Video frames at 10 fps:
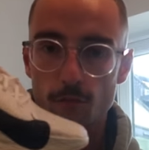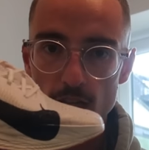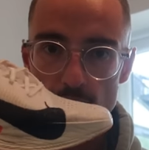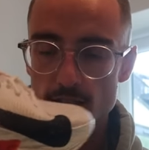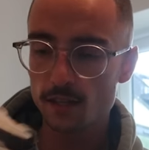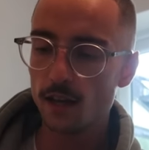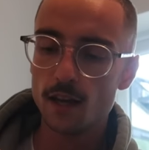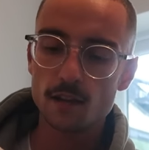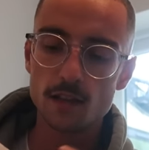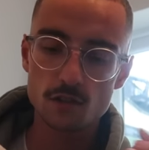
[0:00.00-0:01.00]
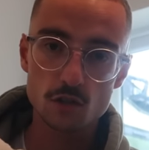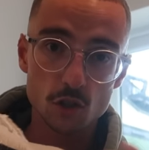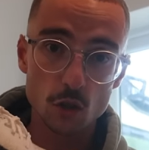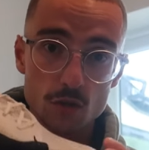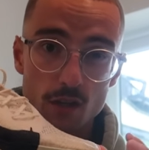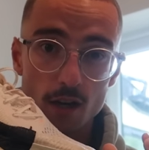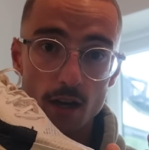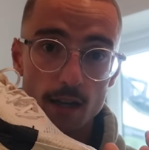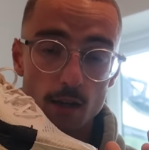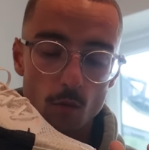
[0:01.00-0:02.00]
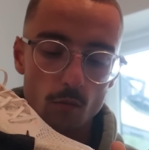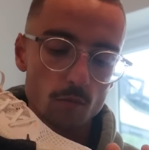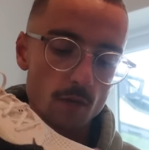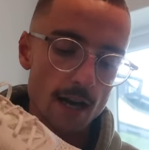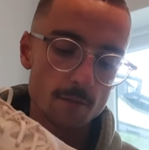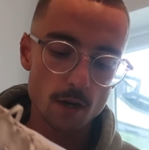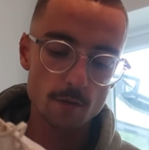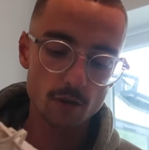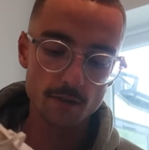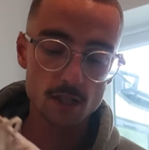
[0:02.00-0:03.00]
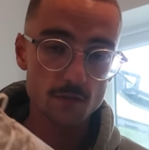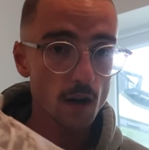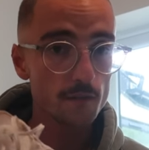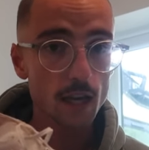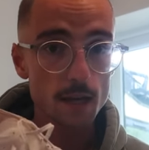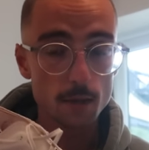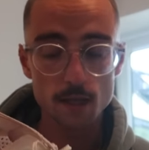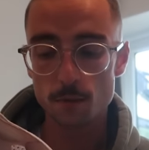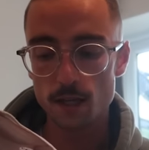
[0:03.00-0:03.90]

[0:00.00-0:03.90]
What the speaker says: 3s. These are the shoes that I ran my previous 5K PB